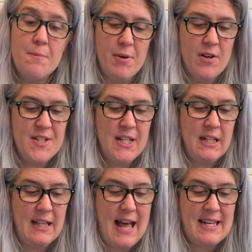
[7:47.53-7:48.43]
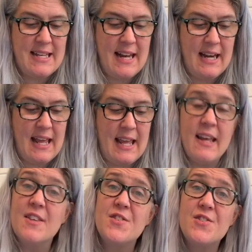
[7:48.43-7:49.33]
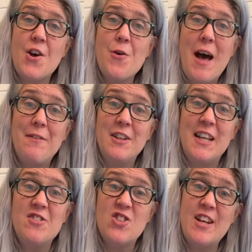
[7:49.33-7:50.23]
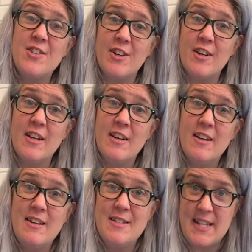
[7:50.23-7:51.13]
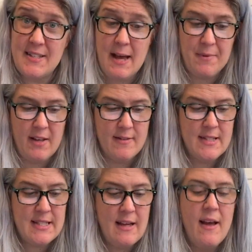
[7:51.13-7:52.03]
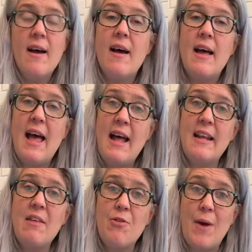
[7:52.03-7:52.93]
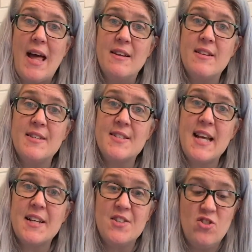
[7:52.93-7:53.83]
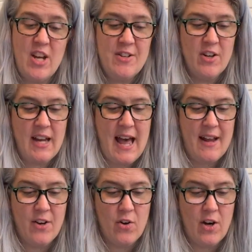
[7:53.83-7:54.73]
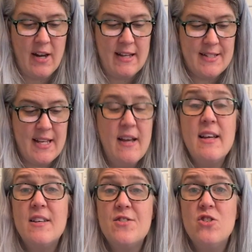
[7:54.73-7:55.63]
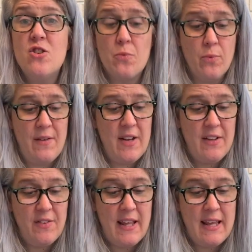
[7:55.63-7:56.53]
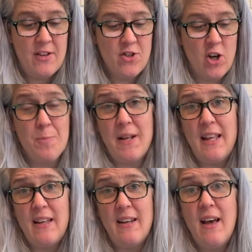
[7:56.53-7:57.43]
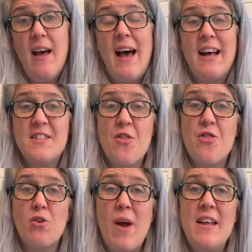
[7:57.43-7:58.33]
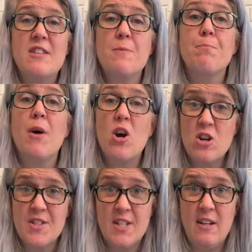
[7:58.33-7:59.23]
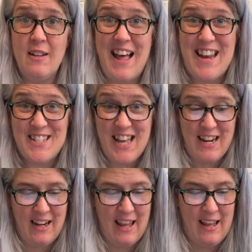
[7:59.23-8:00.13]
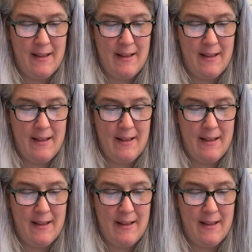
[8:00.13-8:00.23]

personal identity is so heavily gendered, says Hopkins, any threat to sex-gender categories is derivatively interpreted as a threat to personal identity.